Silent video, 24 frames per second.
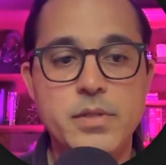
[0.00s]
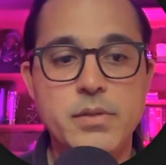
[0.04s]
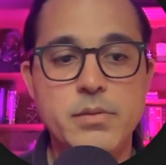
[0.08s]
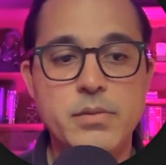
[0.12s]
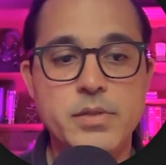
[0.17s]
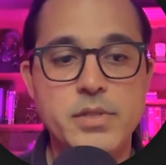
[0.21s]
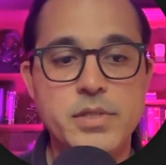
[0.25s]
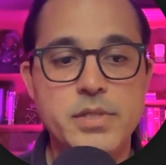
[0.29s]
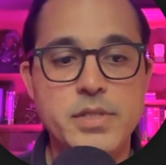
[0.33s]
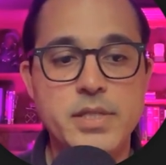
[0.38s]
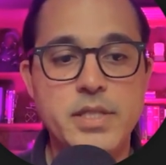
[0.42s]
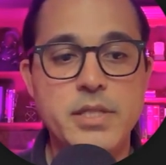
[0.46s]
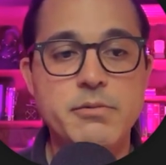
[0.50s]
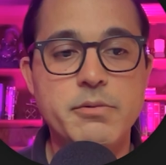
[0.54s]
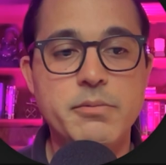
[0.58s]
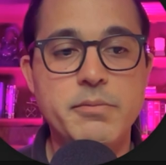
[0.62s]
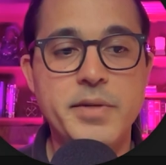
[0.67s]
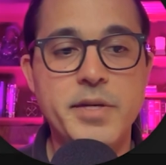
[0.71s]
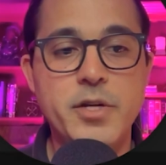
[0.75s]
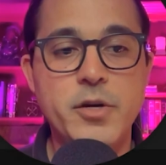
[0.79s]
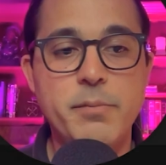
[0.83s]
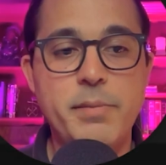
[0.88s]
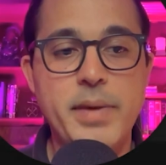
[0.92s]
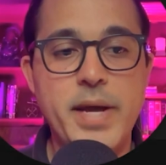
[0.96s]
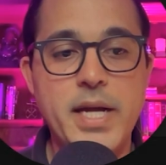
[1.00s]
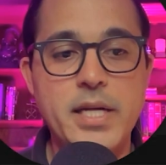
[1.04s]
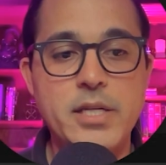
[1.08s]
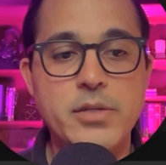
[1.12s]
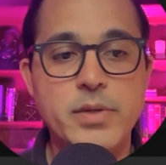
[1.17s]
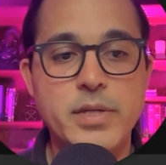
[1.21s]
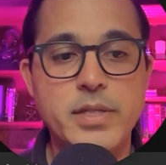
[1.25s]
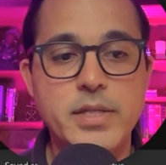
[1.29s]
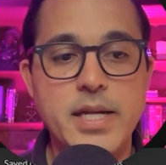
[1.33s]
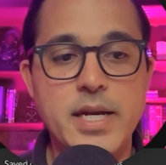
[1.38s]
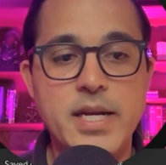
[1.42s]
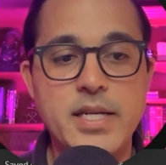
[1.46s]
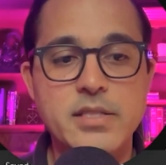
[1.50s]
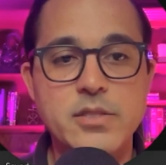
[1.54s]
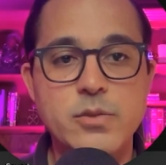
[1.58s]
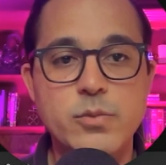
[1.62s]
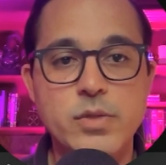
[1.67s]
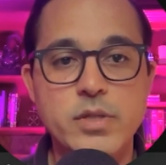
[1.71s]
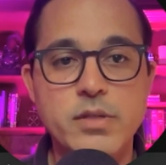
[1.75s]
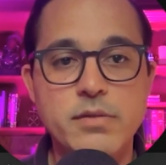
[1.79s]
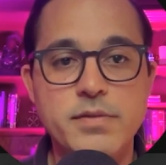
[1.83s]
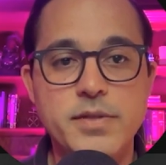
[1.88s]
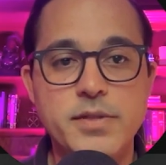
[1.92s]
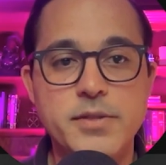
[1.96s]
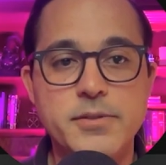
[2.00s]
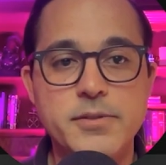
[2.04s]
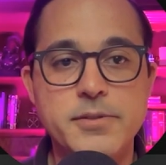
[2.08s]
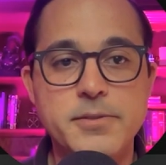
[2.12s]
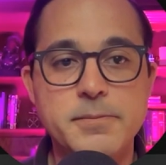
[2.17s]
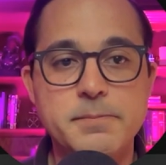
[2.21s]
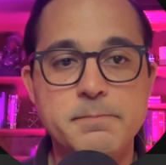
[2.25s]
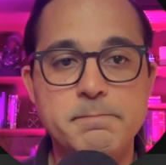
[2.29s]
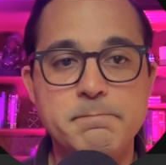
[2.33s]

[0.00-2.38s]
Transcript: we'll see when we go back to our task workflows.